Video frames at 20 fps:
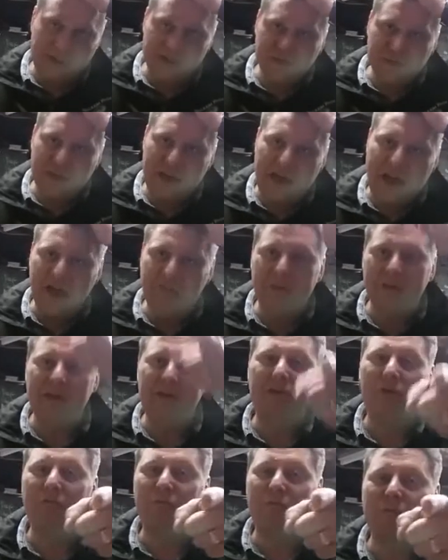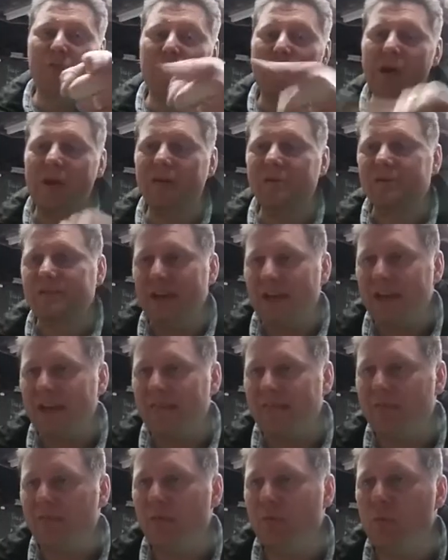at you, and happy Homebrew Wednesday
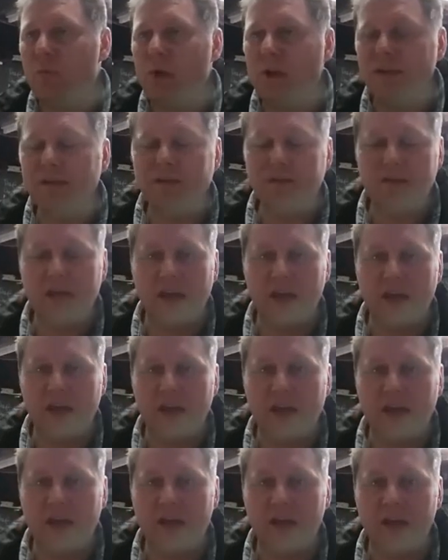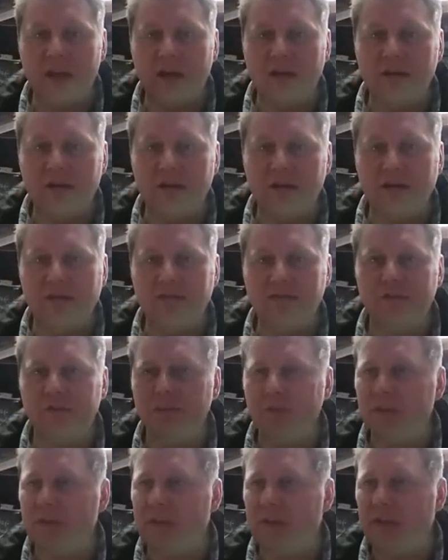for Wednesday,
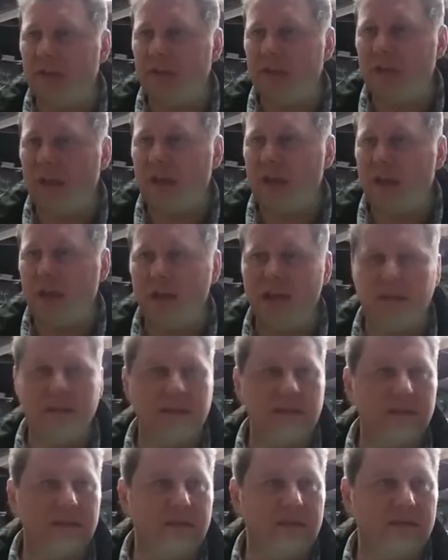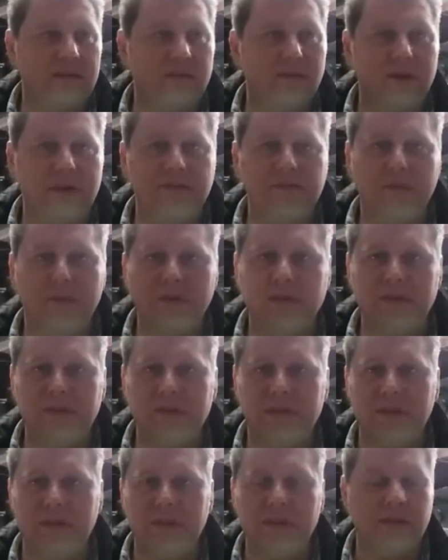October the 8th,
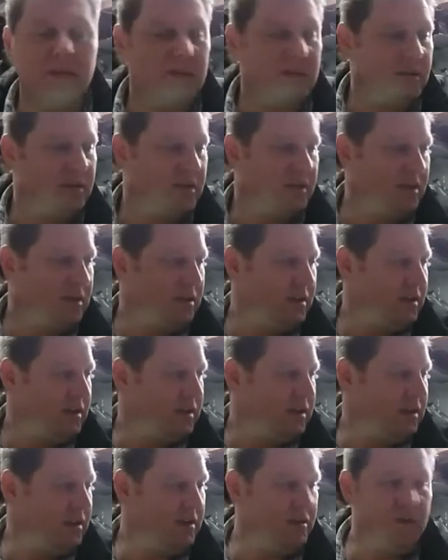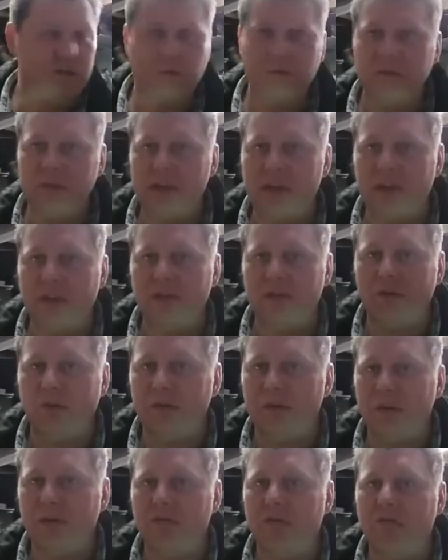2014. October the 8th,
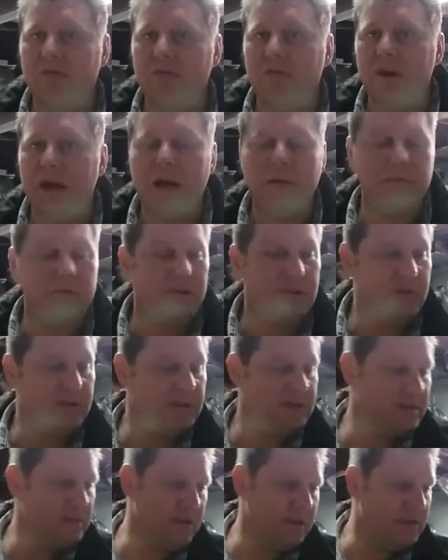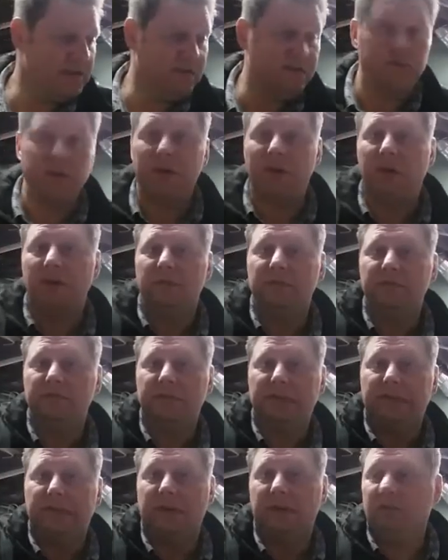holy crap, this, it's fall
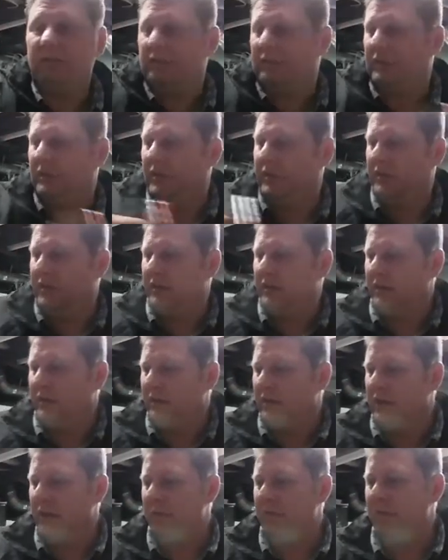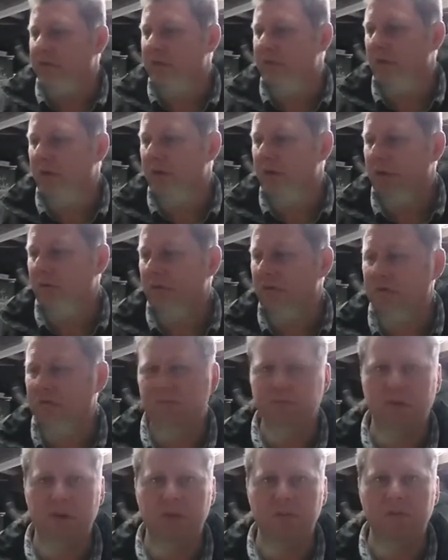here in Muskoka. It was a
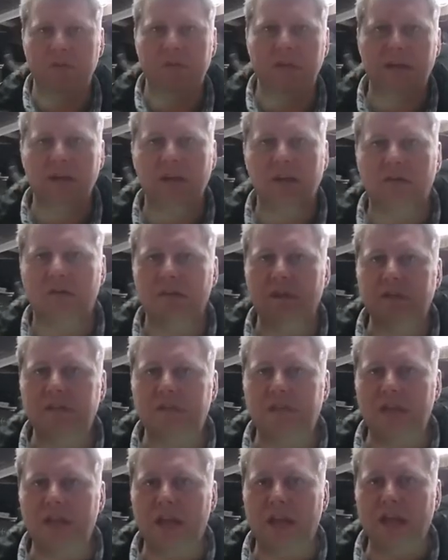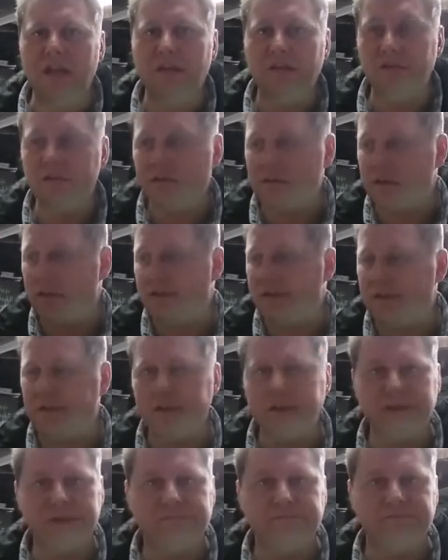balmy 10 degrees today,
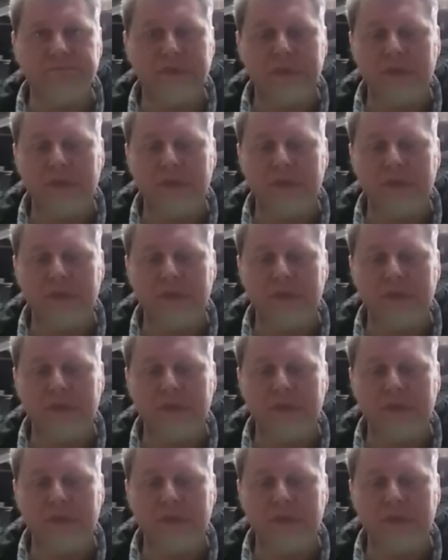Celsius,